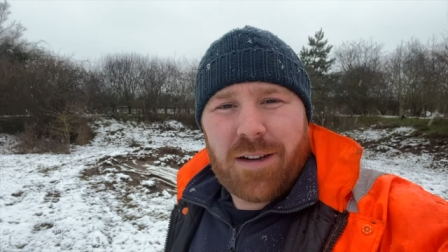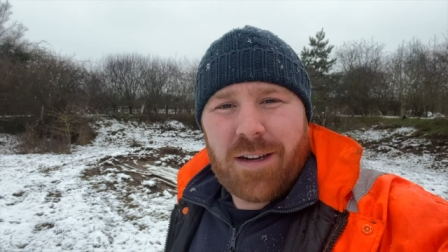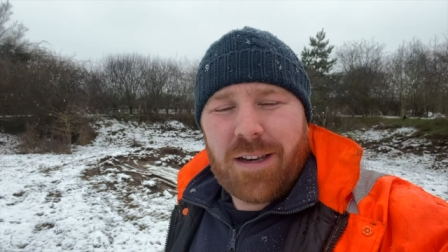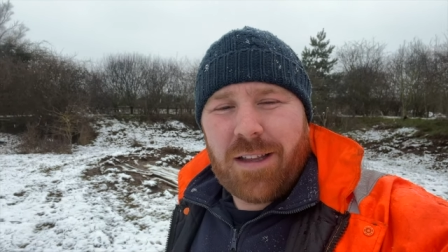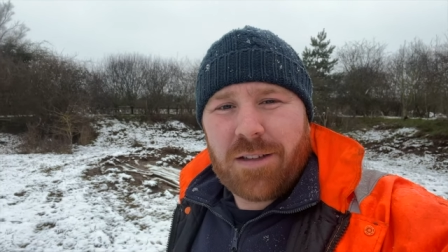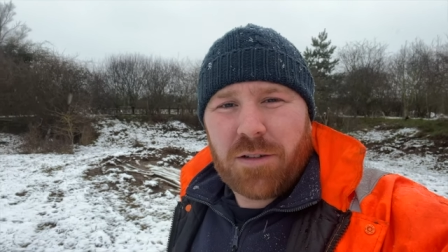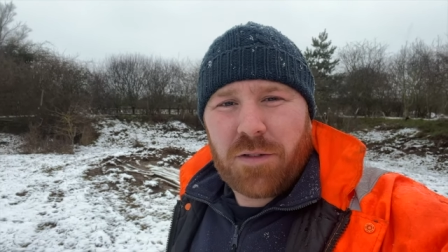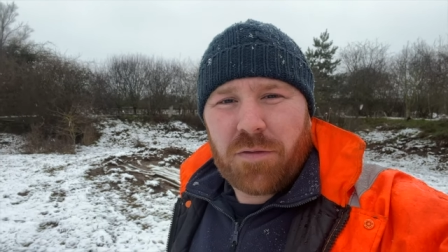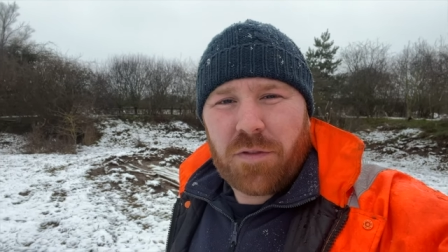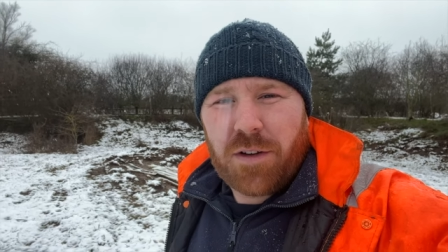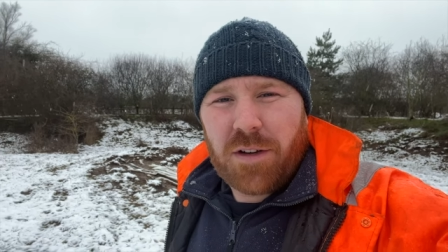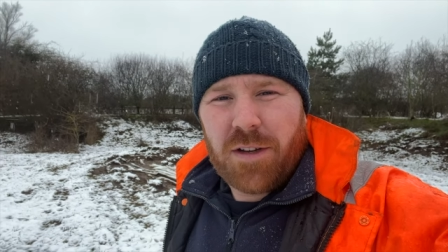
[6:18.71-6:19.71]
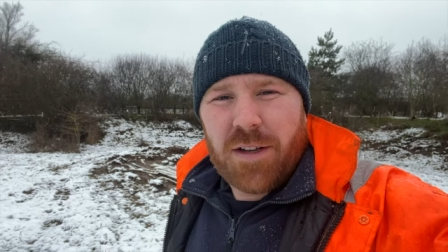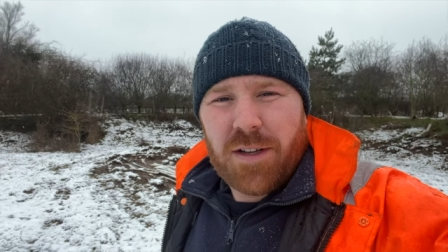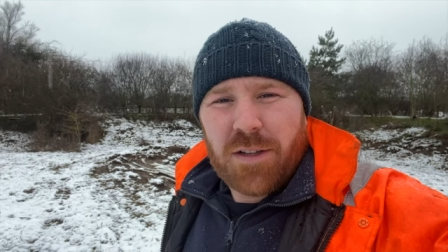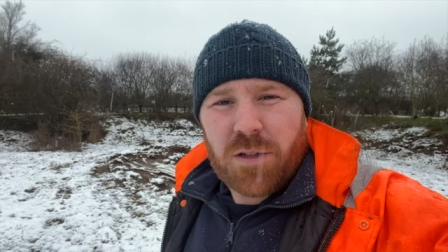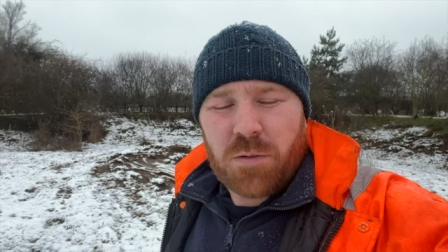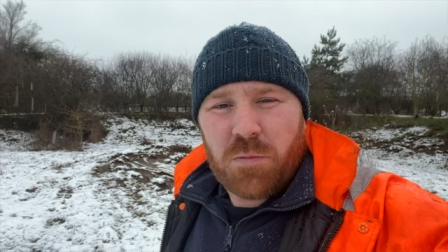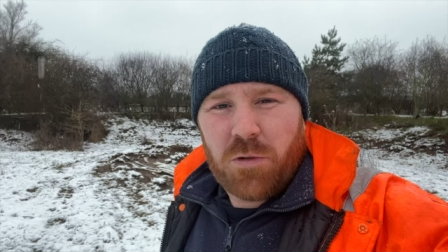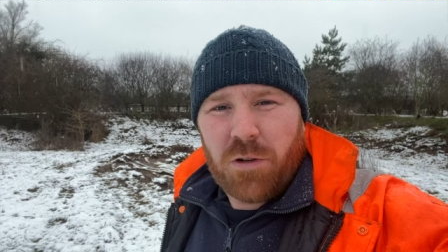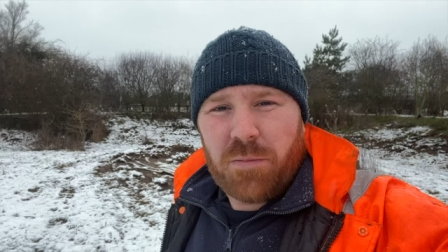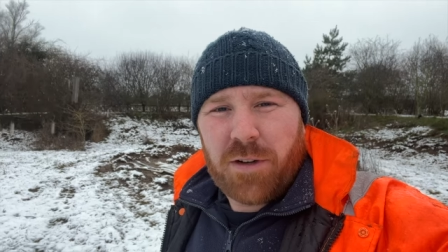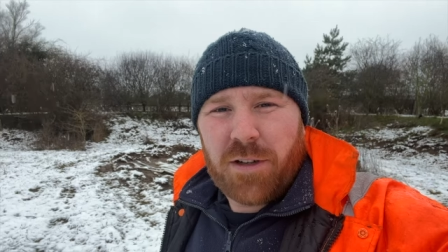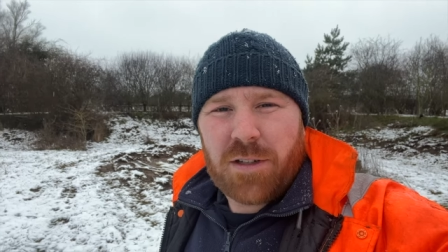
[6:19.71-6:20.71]
Any sort of uh,
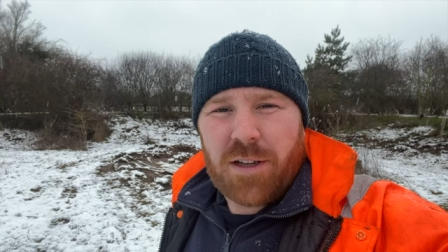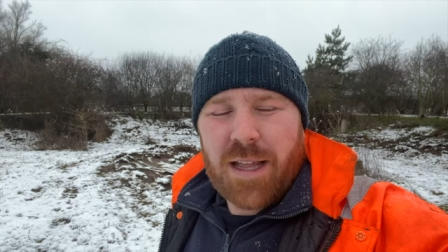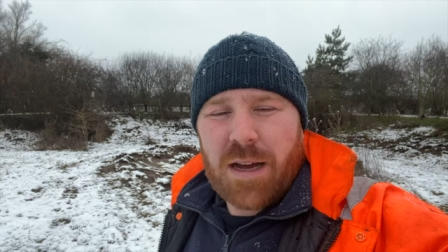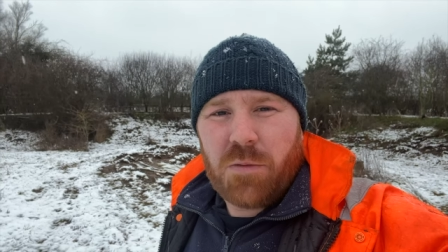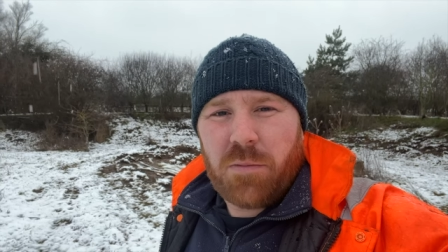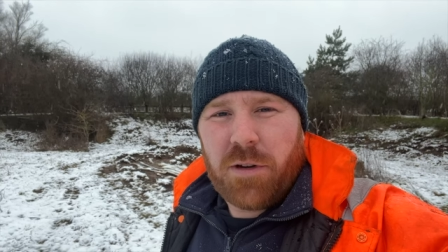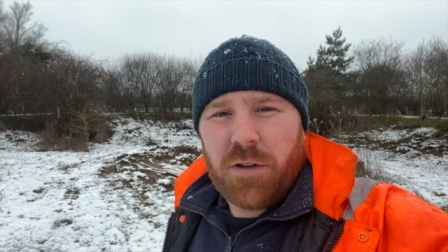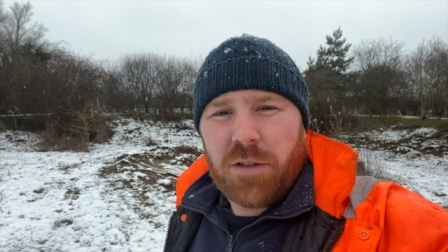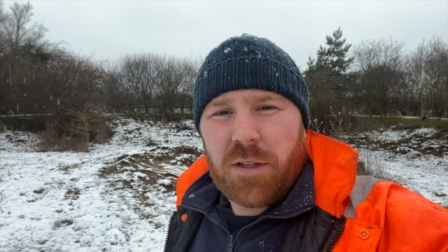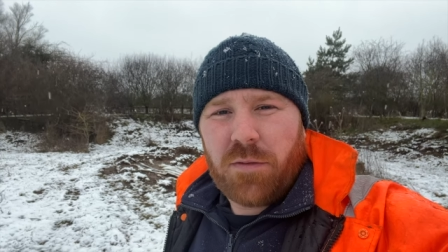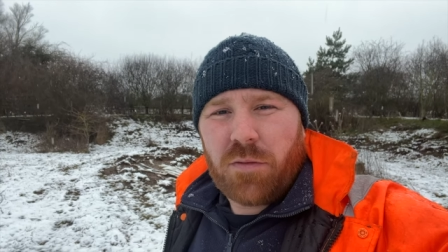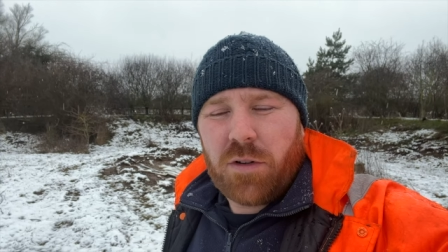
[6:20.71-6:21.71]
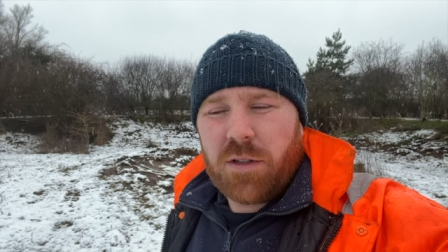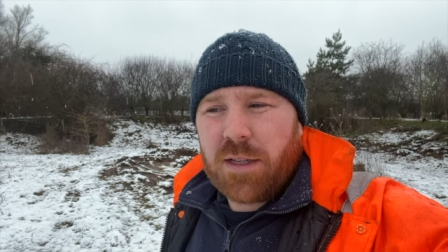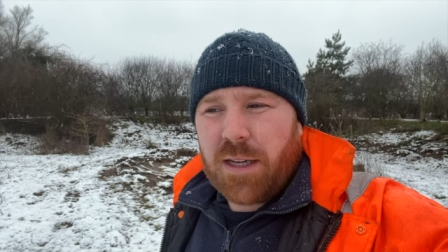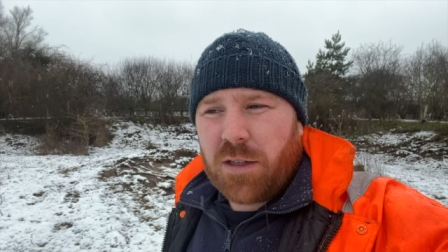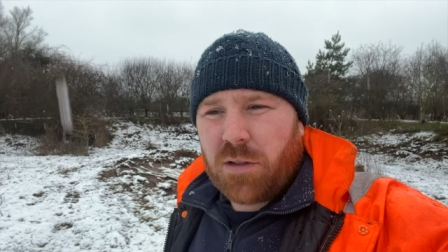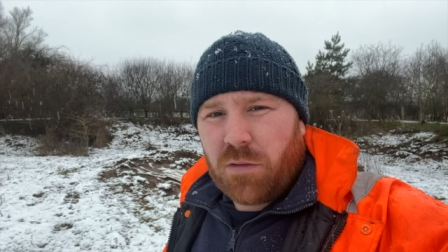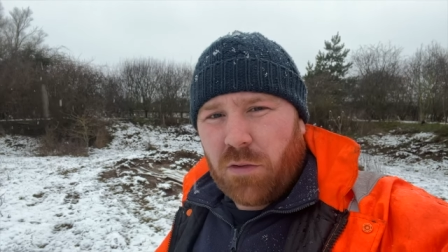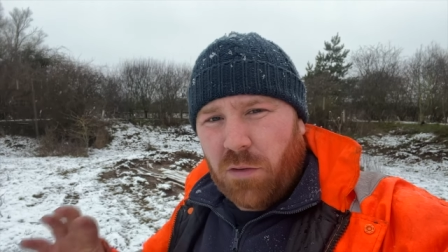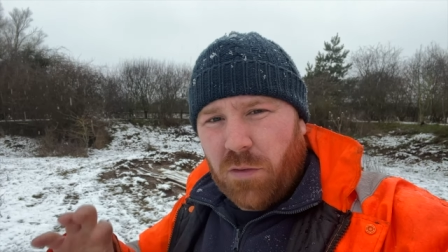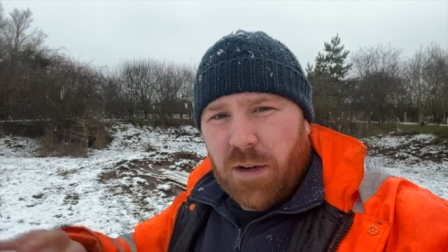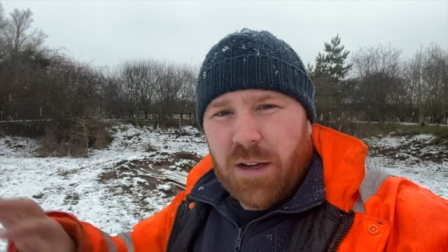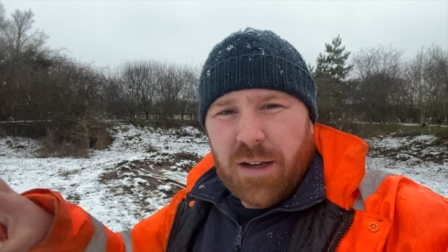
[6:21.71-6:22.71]
smaller birds like that will be hunting for insects
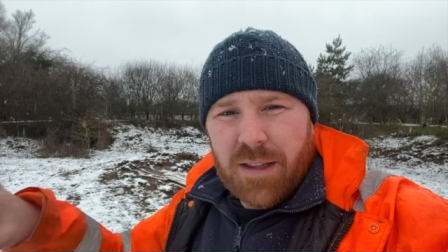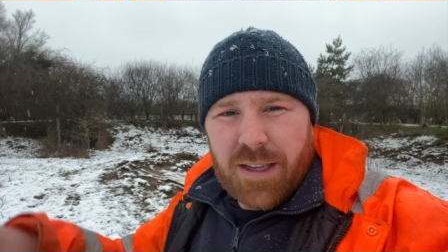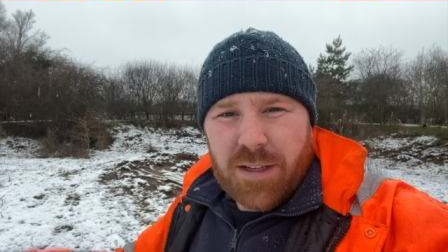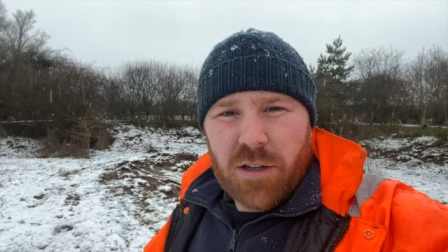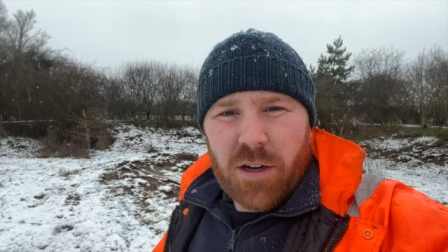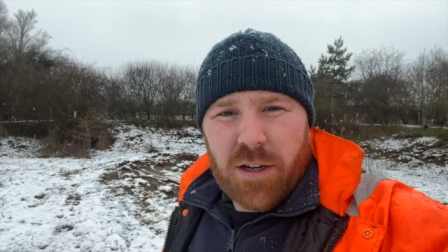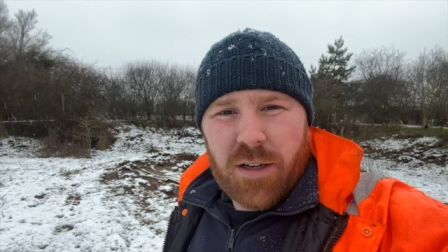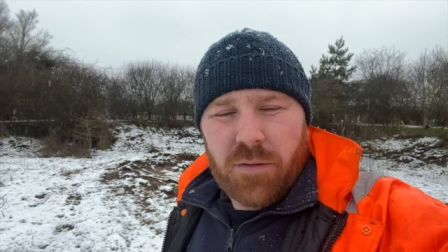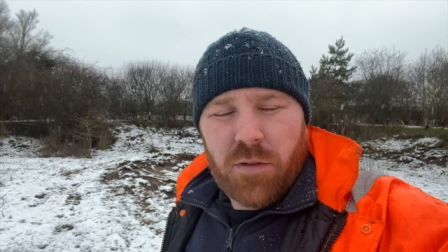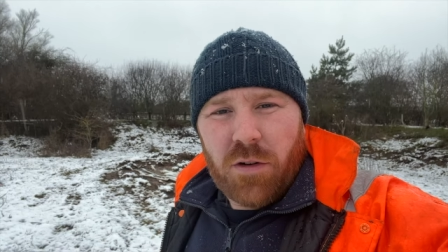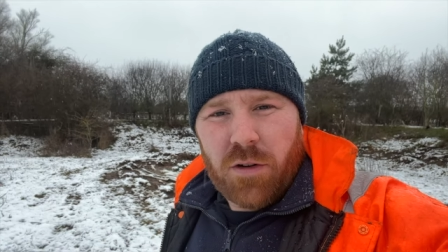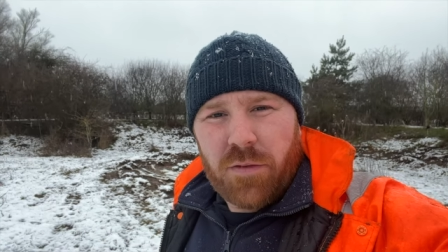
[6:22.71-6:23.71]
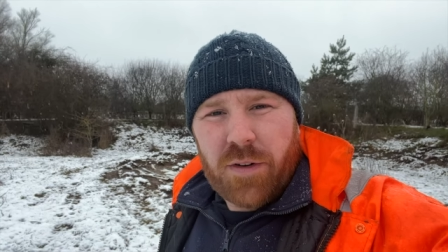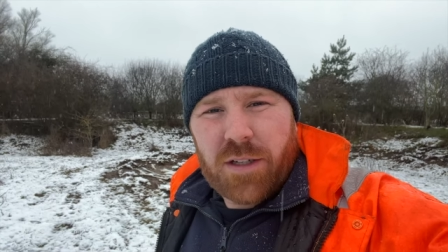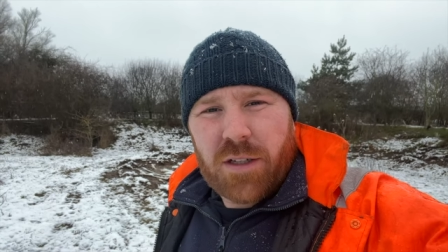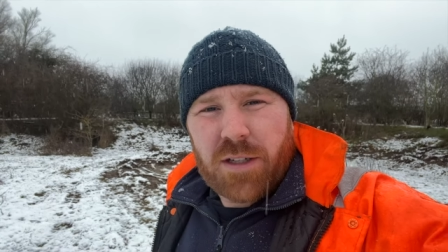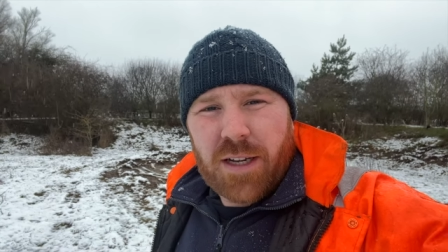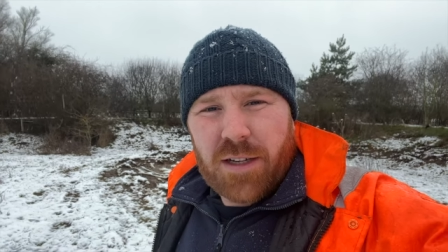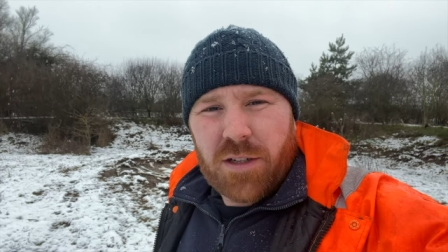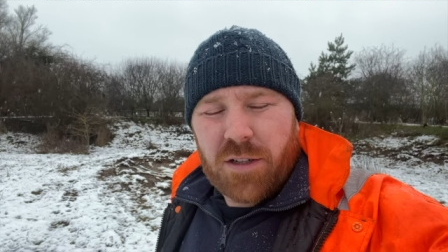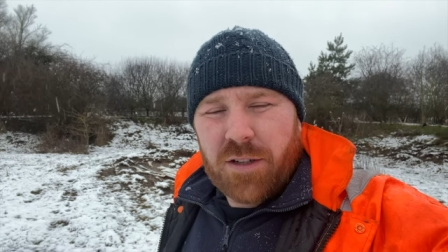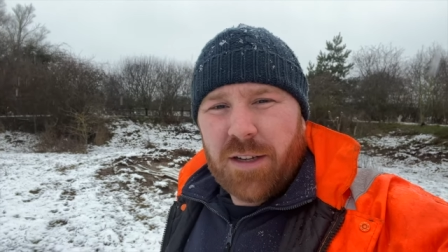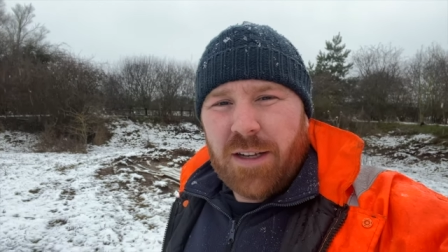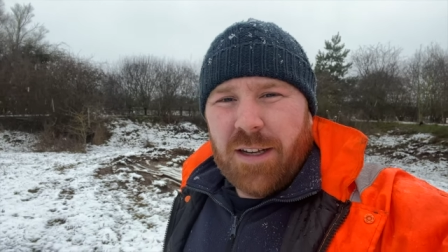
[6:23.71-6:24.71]
through these kind of longer
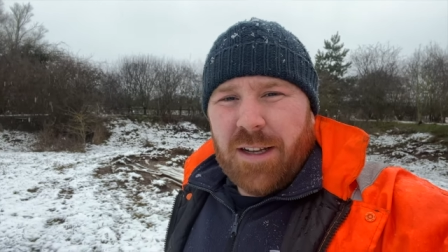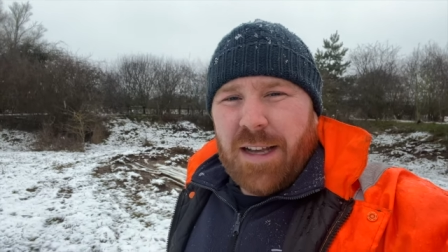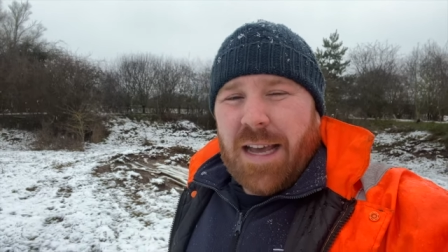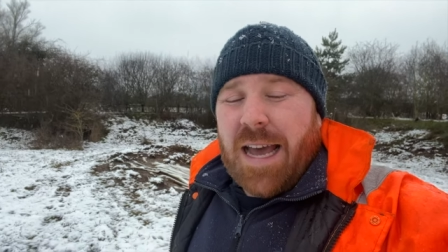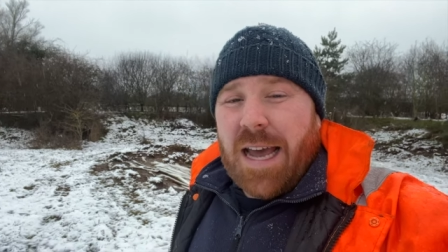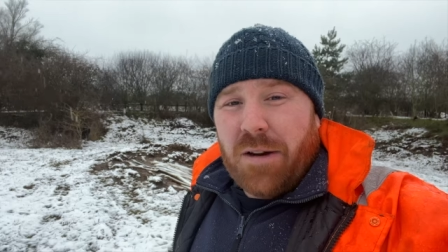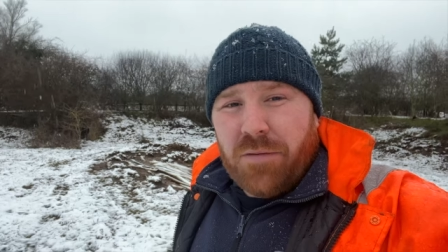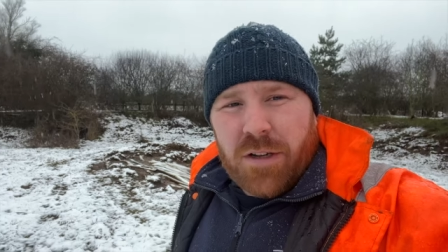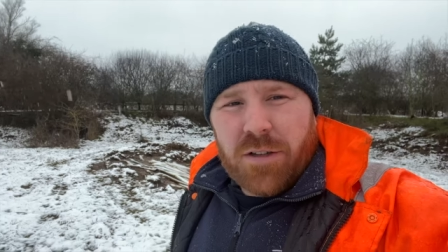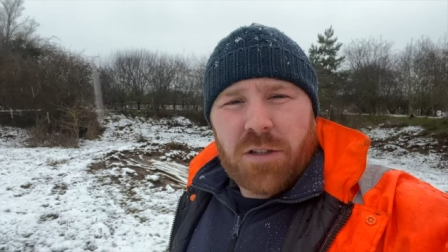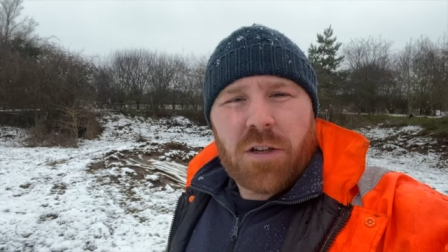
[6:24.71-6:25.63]
vegetation areas.